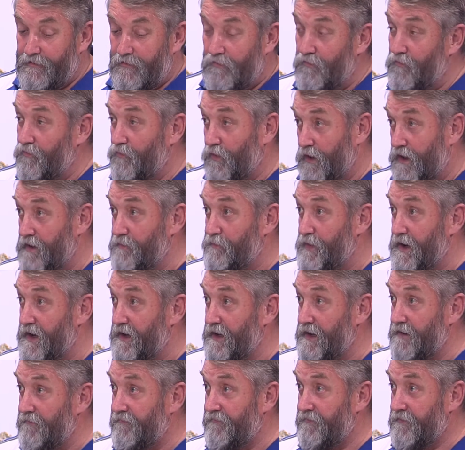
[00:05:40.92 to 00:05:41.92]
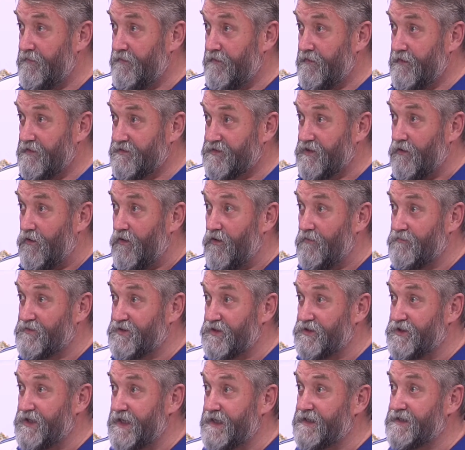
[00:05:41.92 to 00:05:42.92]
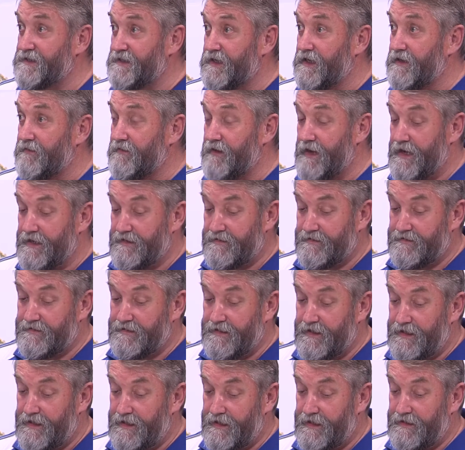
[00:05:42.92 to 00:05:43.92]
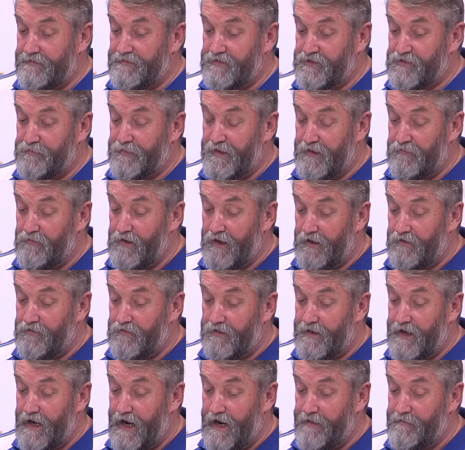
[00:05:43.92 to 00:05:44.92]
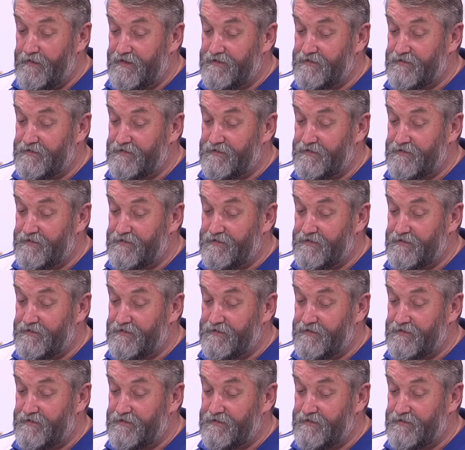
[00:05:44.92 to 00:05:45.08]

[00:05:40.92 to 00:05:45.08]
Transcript: were competitive, so I'm suggesting that this will be a really good game.